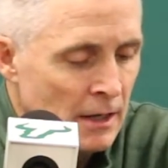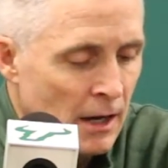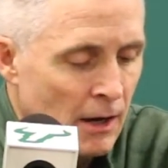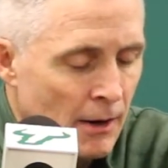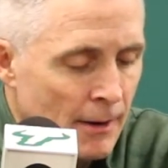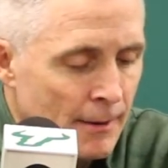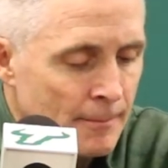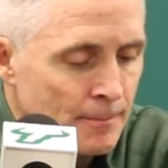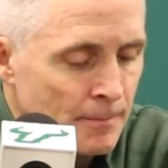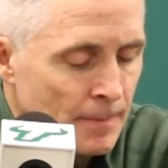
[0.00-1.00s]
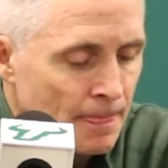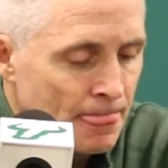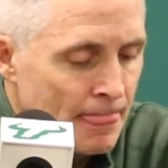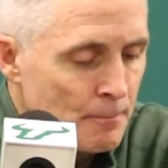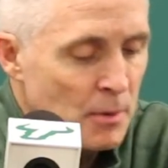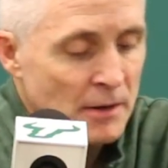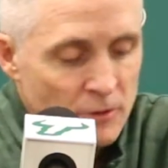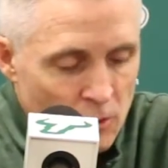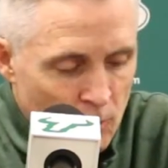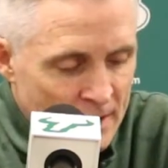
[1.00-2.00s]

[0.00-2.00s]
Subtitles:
But you know,